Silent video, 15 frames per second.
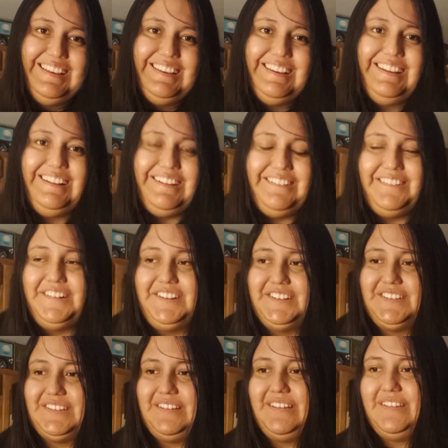You know, it's
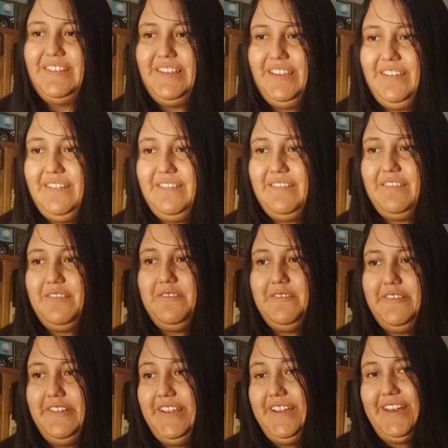just like
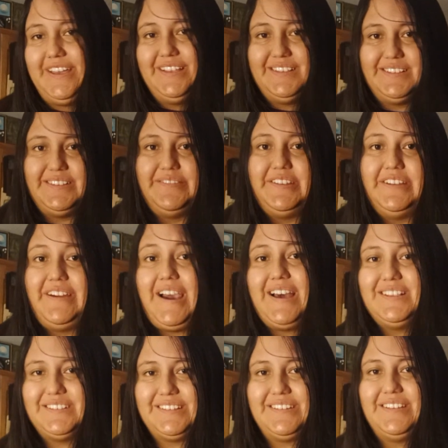cool, I guess. If you
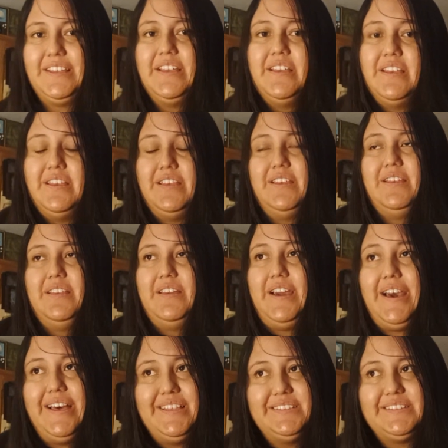ask,
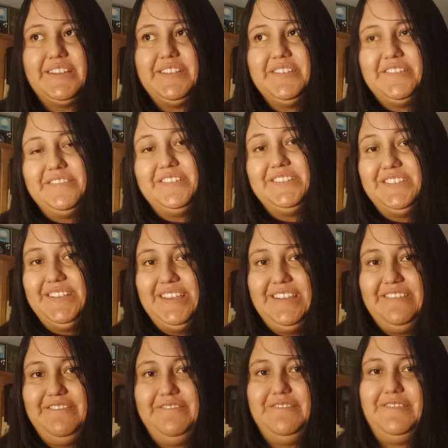ask and you'll
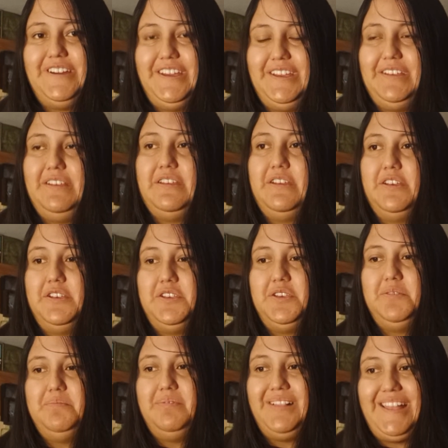receive what
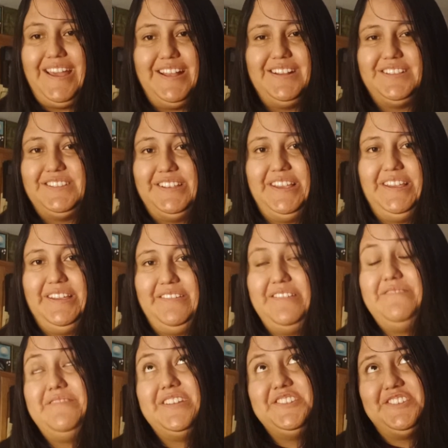you plant, see,
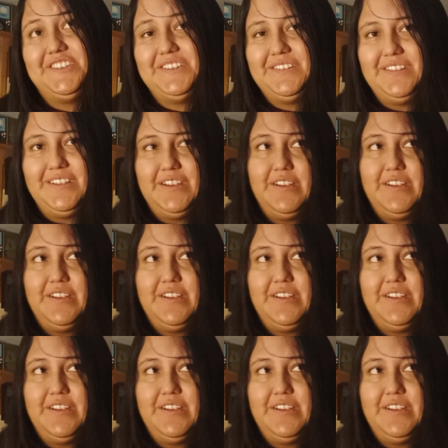envision.